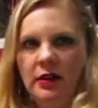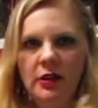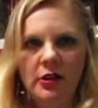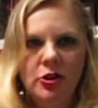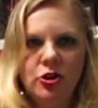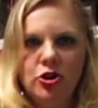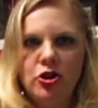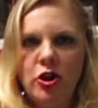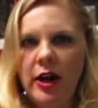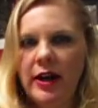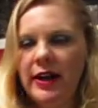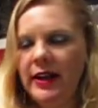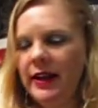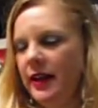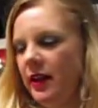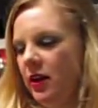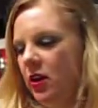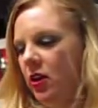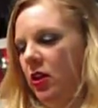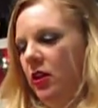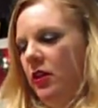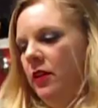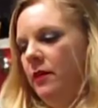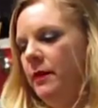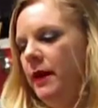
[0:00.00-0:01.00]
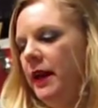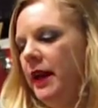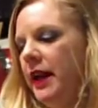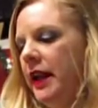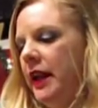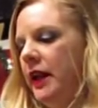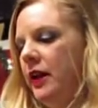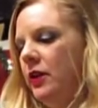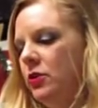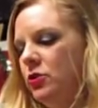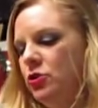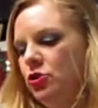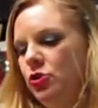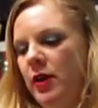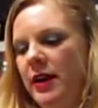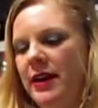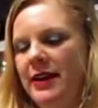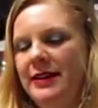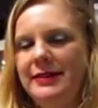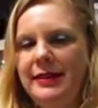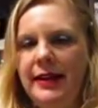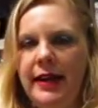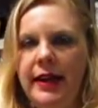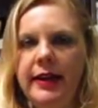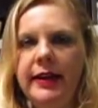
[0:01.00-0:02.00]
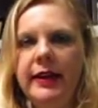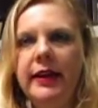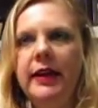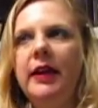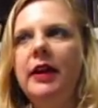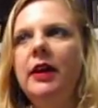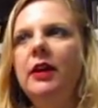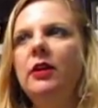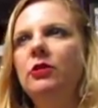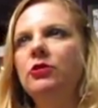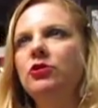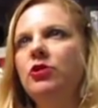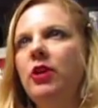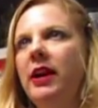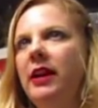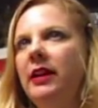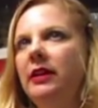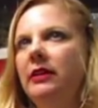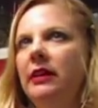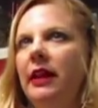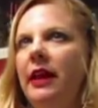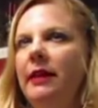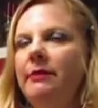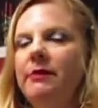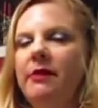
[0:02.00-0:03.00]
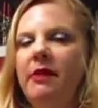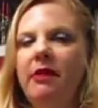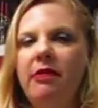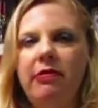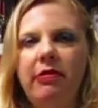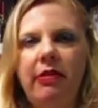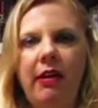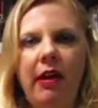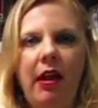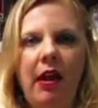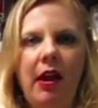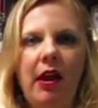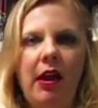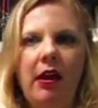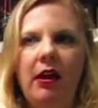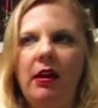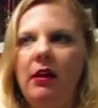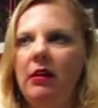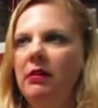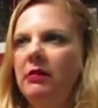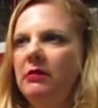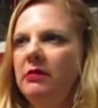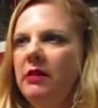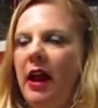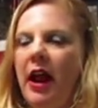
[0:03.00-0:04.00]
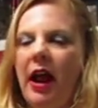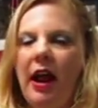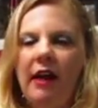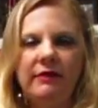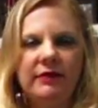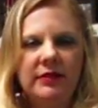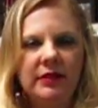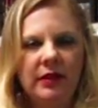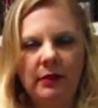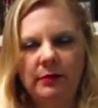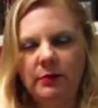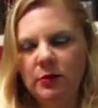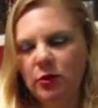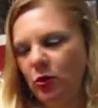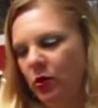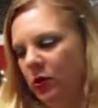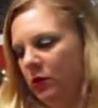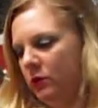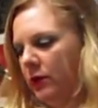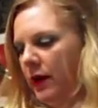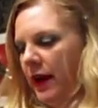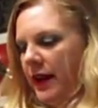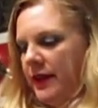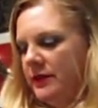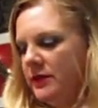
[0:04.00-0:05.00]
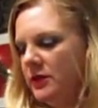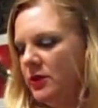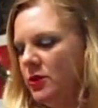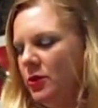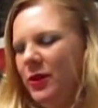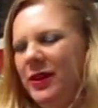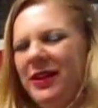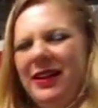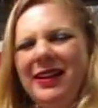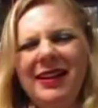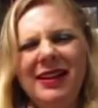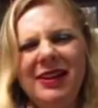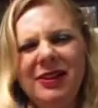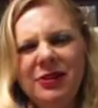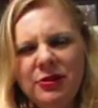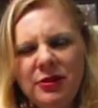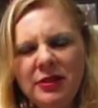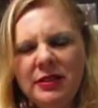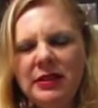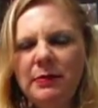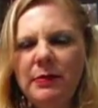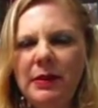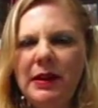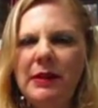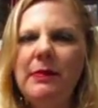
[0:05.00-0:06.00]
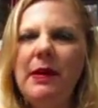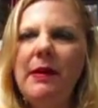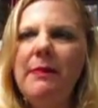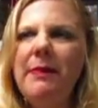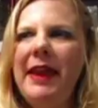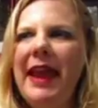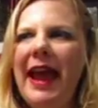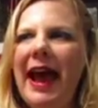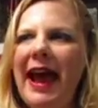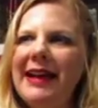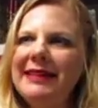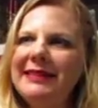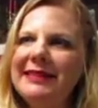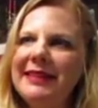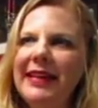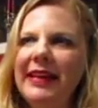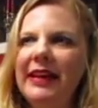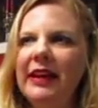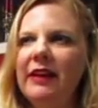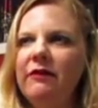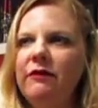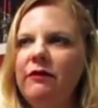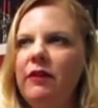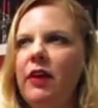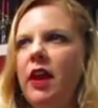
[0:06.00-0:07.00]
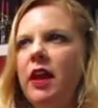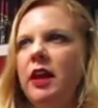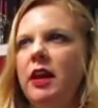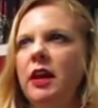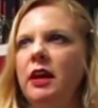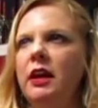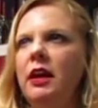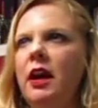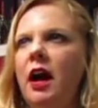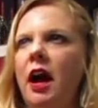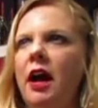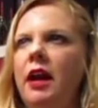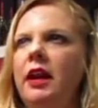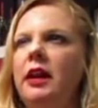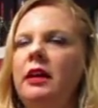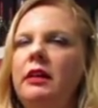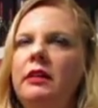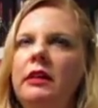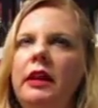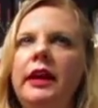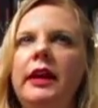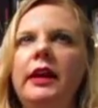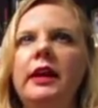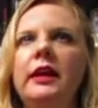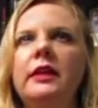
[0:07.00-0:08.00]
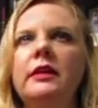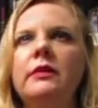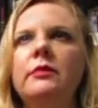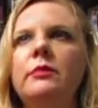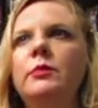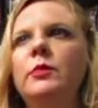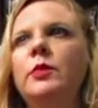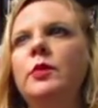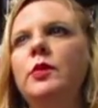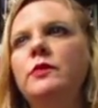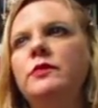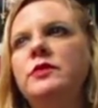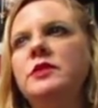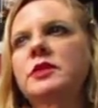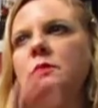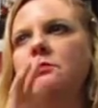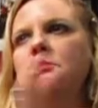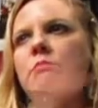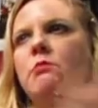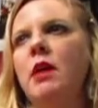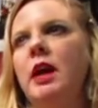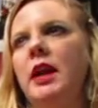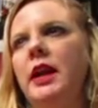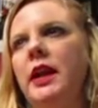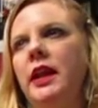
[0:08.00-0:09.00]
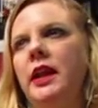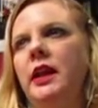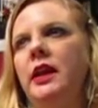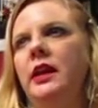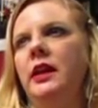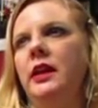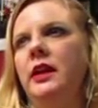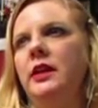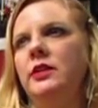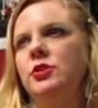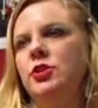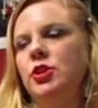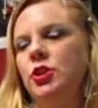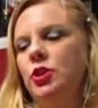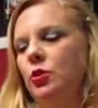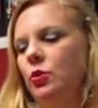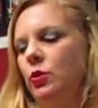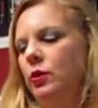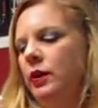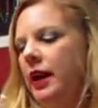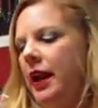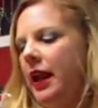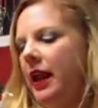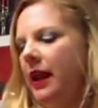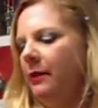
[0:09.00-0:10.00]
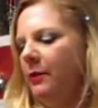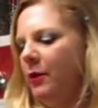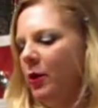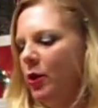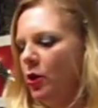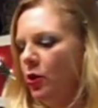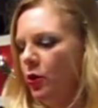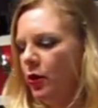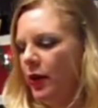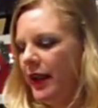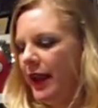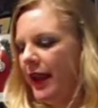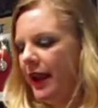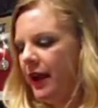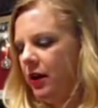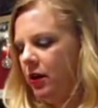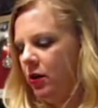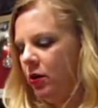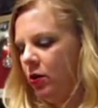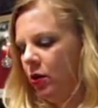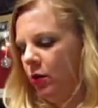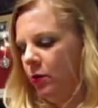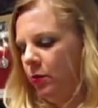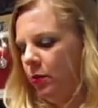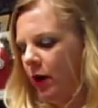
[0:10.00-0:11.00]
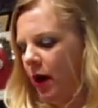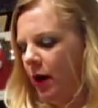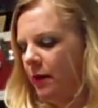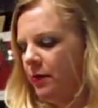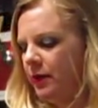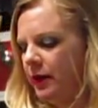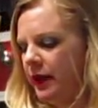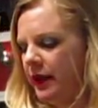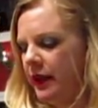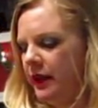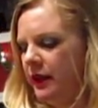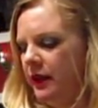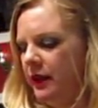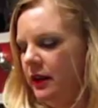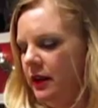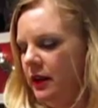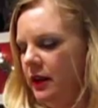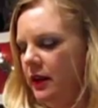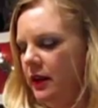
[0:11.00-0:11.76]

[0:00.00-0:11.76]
try to get all the money or try to take it or try to claim that they have some sort of rights to it. So somebody may be asking if they can kind of like move some money into your name or your account or property.